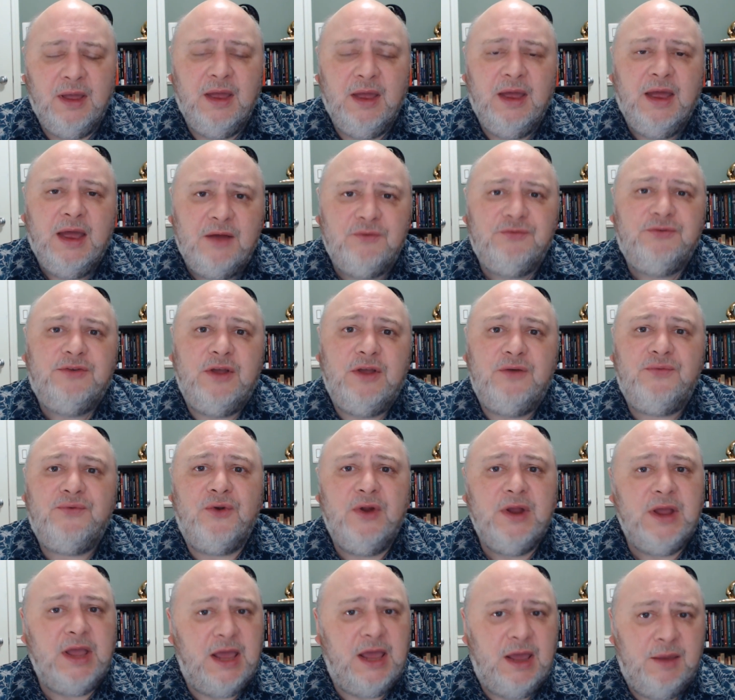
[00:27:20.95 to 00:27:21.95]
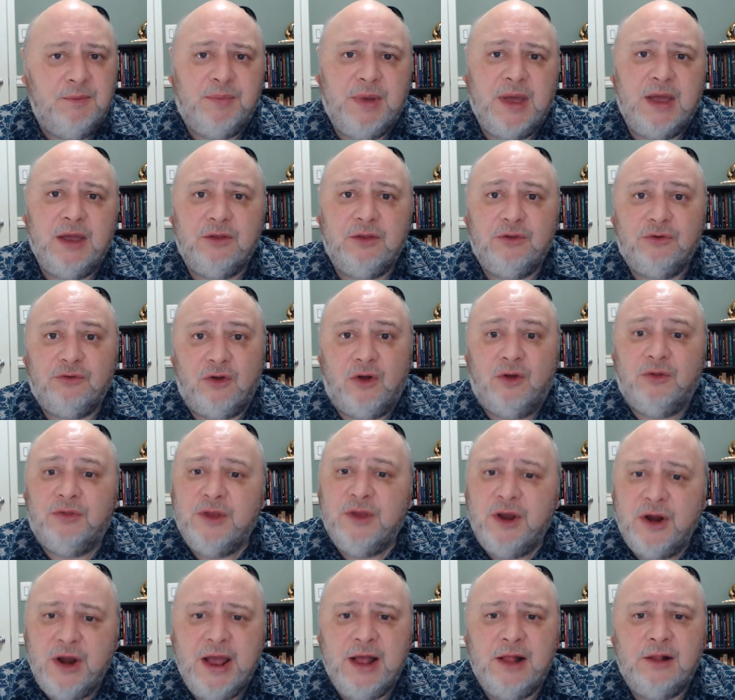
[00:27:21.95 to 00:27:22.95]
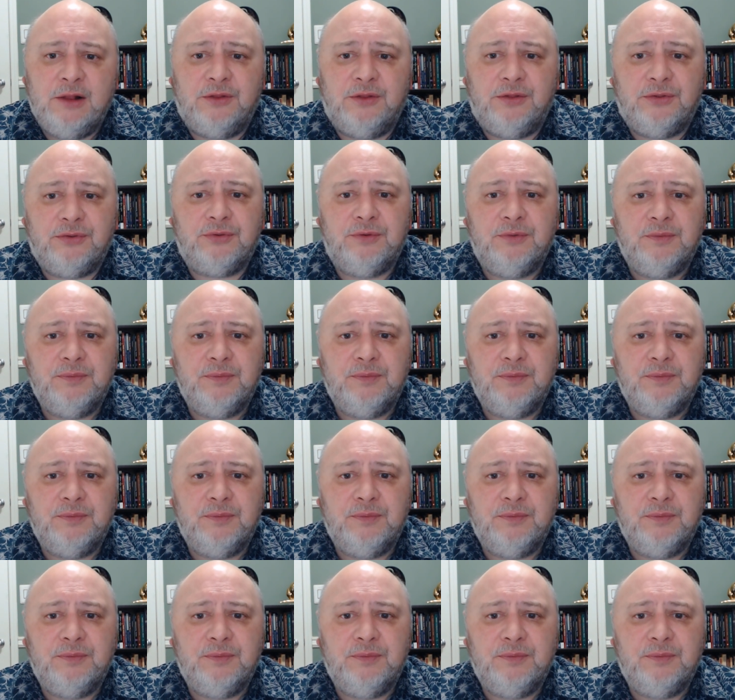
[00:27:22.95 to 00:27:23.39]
have differing impacts on their health.